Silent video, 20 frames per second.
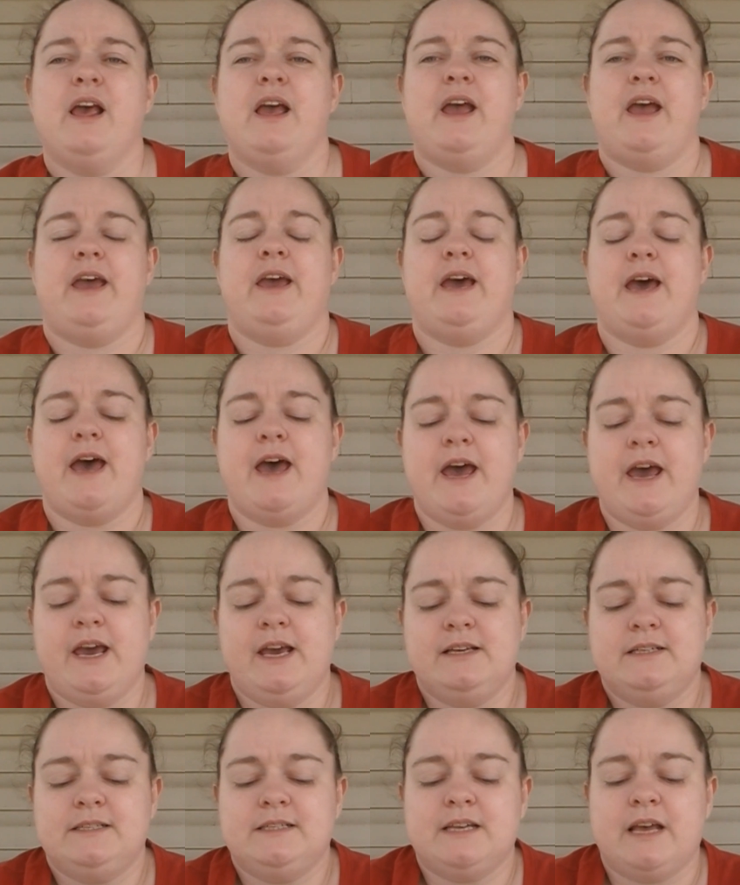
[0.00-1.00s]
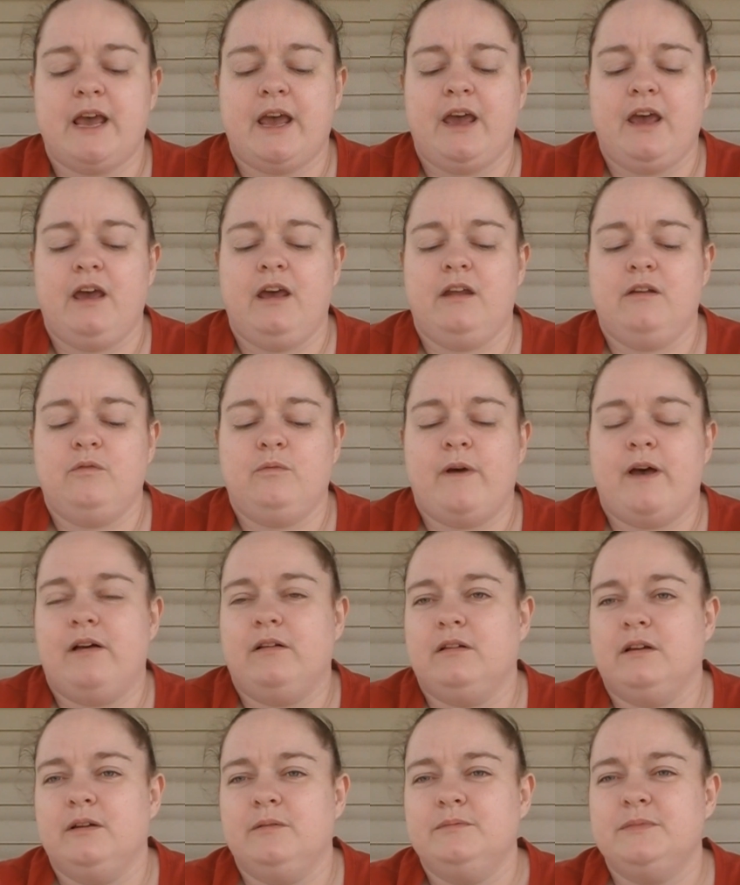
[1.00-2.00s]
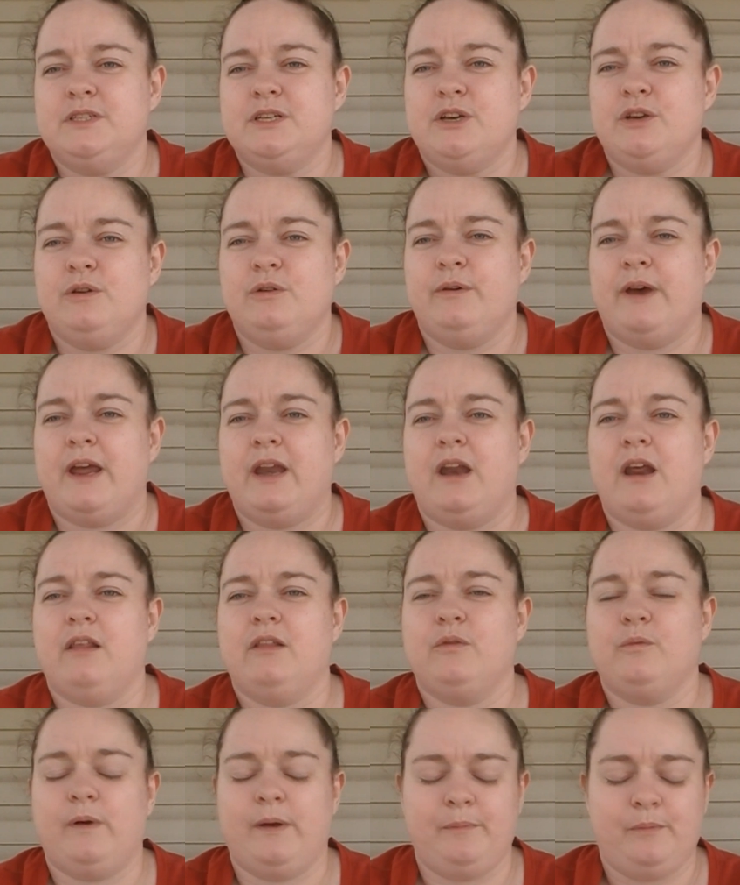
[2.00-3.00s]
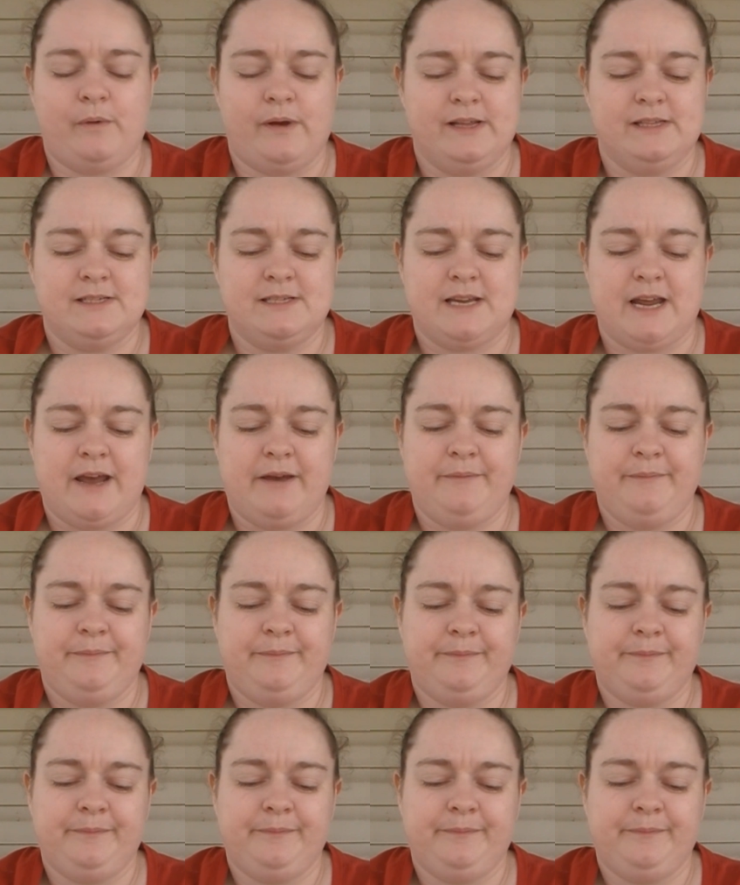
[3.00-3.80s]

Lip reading: Hey guys, and welcome to another WIP Wednesday.